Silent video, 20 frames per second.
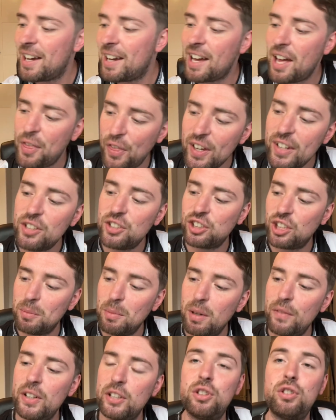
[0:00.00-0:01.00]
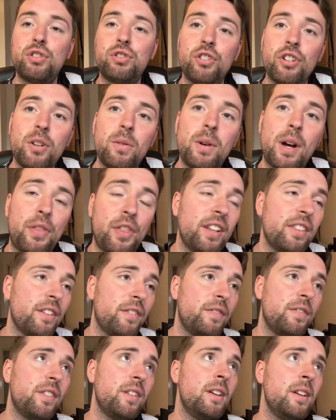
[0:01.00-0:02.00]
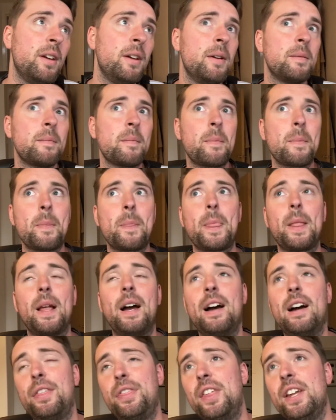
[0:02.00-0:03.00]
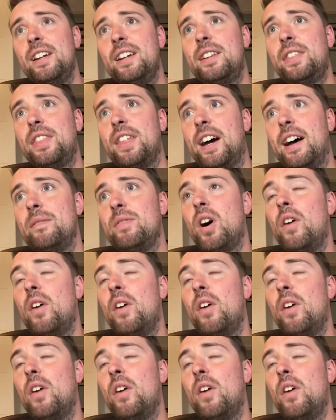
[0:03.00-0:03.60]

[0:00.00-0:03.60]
think some of it's true. I think that